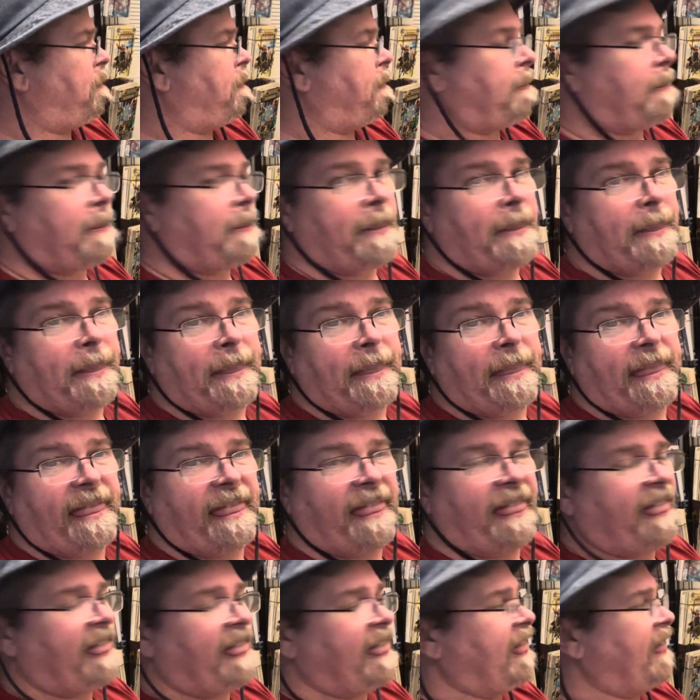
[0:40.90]

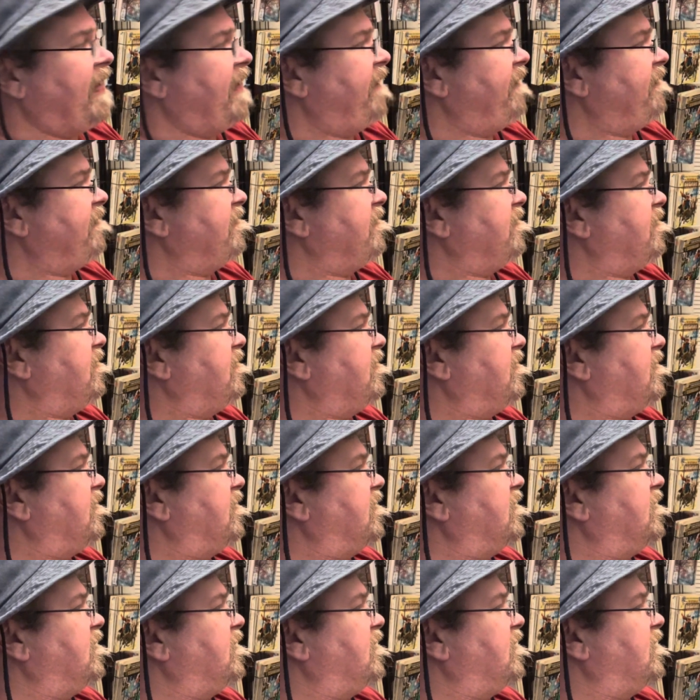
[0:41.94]

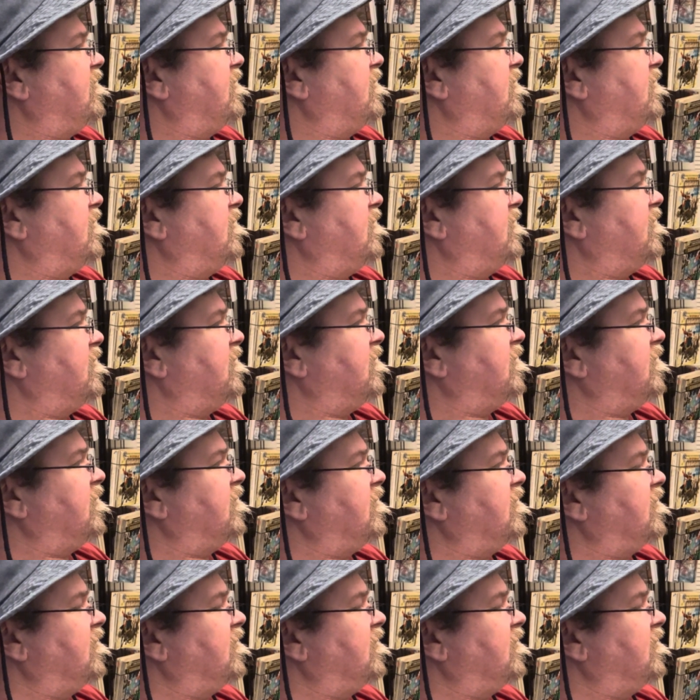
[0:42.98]
[no speech]